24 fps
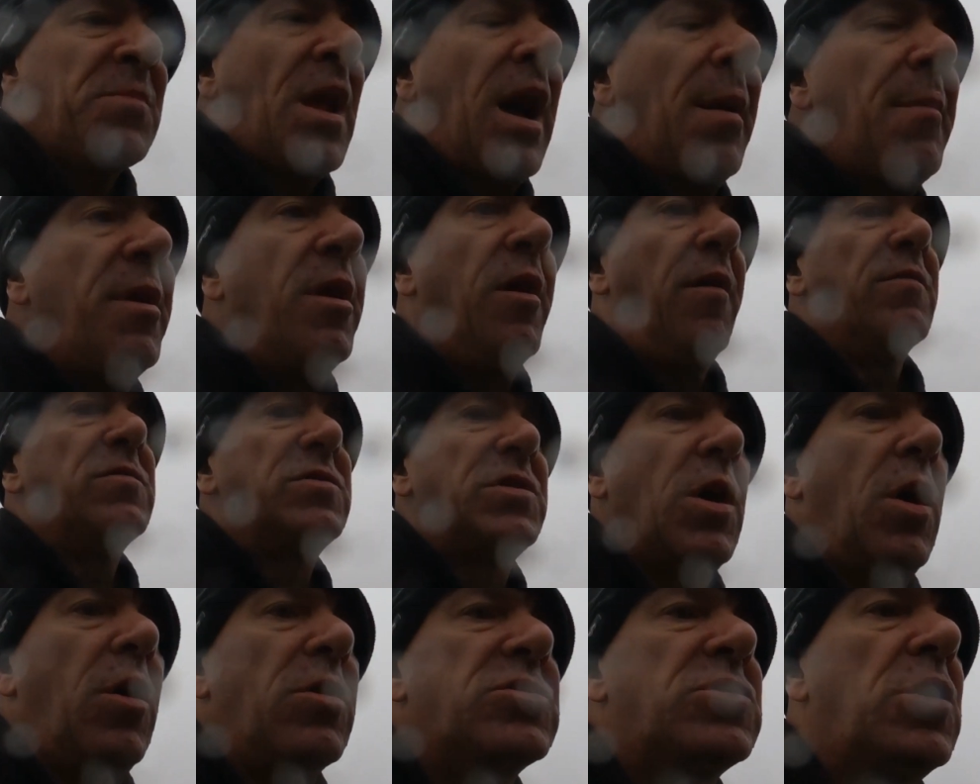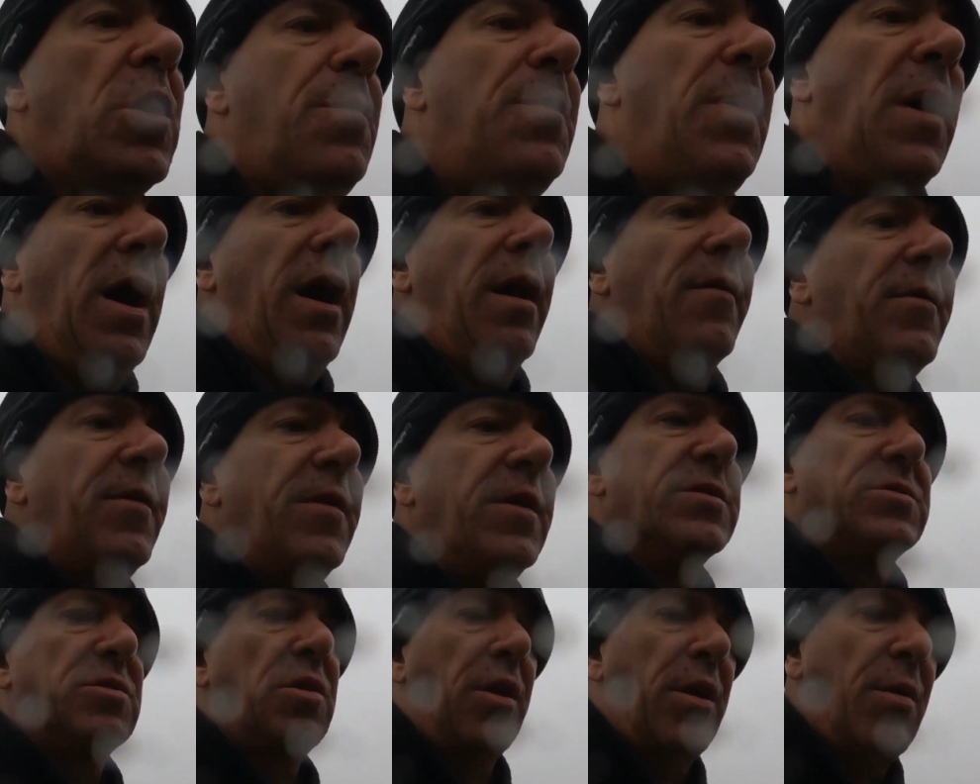I mean, obviously also part of it
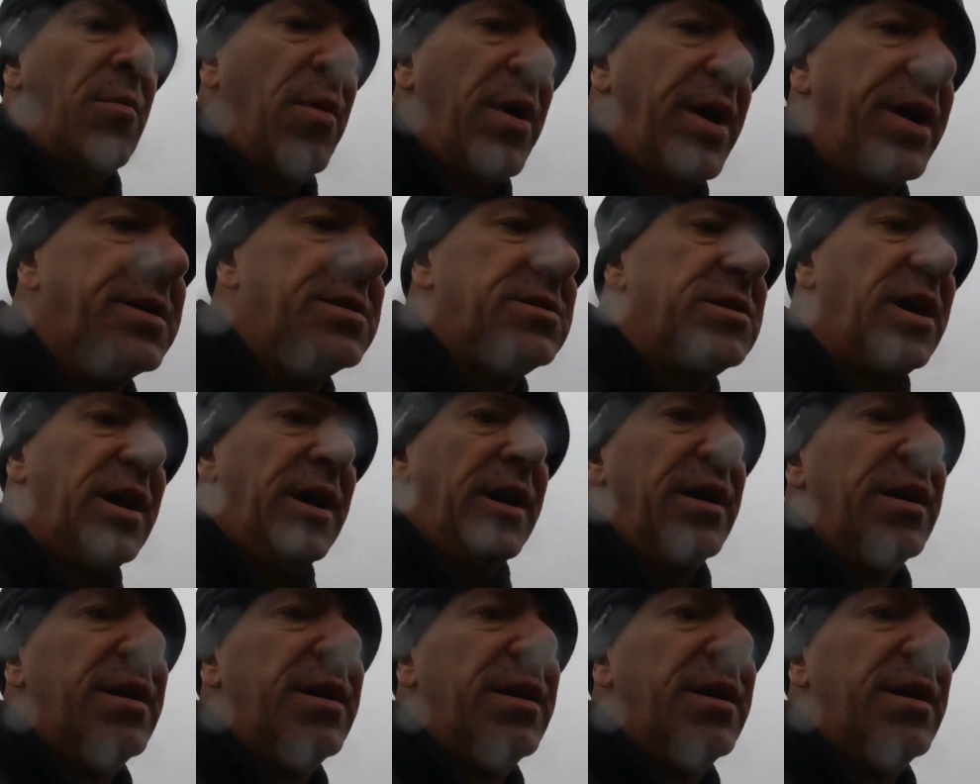that's got in way is